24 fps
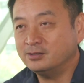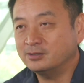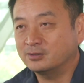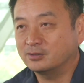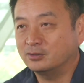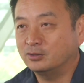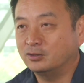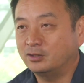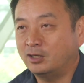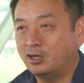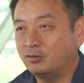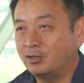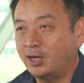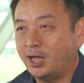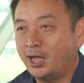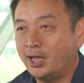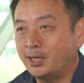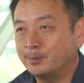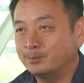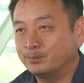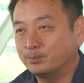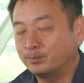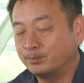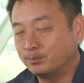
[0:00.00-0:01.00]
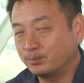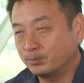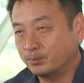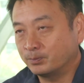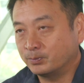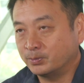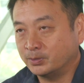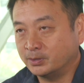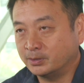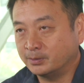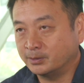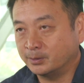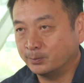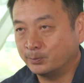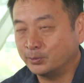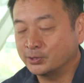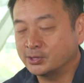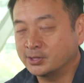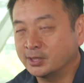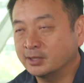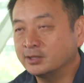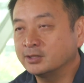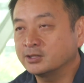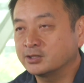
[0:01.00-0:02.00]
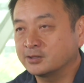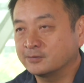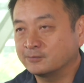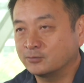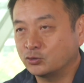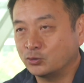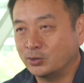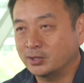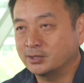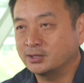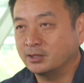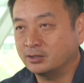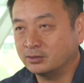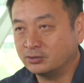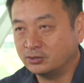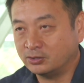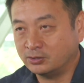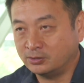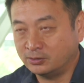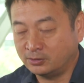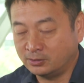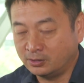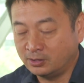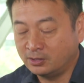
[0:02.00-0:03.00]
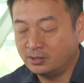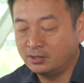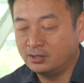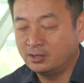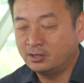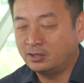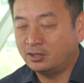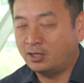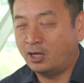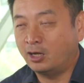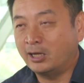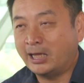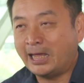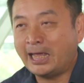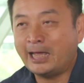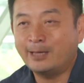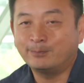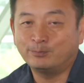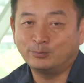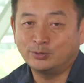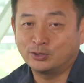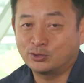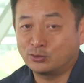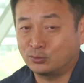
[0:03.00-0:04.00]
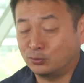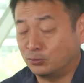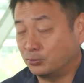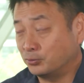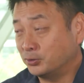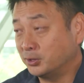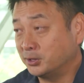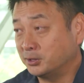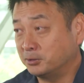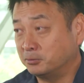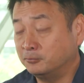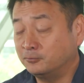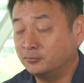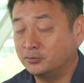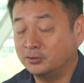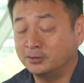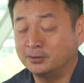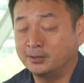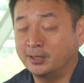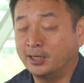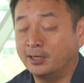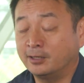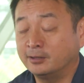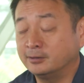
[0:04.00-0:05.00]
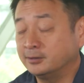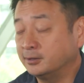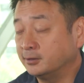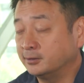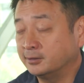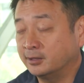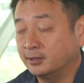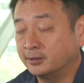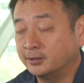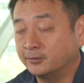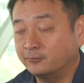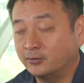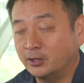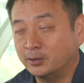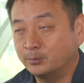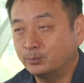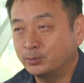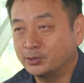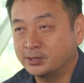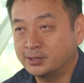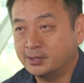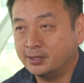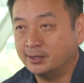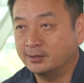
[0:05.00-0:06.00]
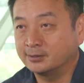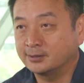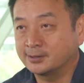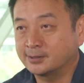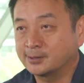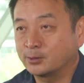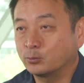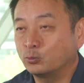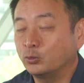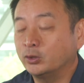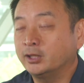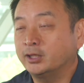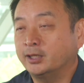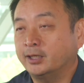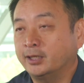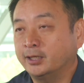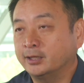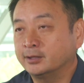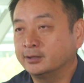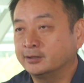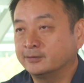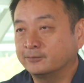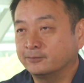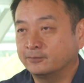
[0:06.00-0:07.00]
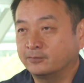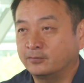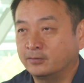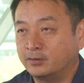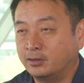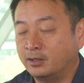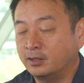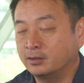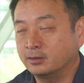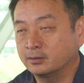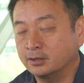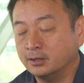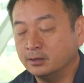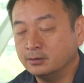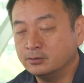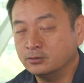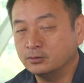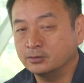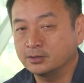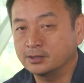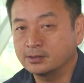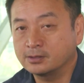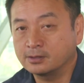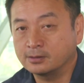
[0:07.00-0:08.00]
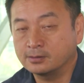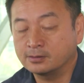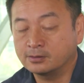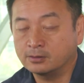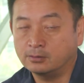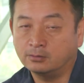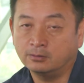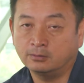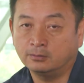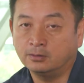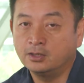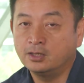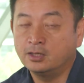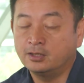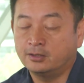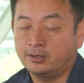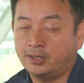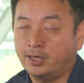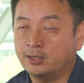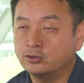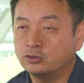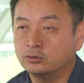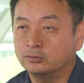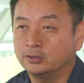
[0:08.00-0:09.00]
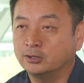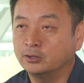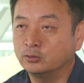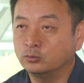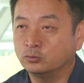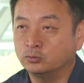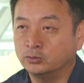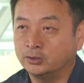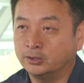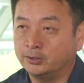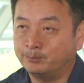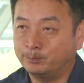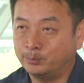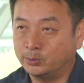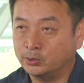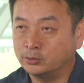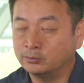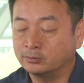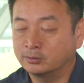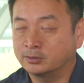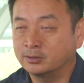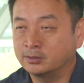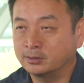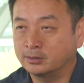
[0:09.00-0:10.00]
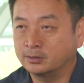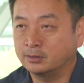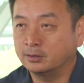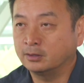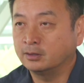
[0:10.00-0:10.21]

ago, our app, the percentage of transaction app is already over 90-95%. It's way ahead of other countries. So naturally, we built the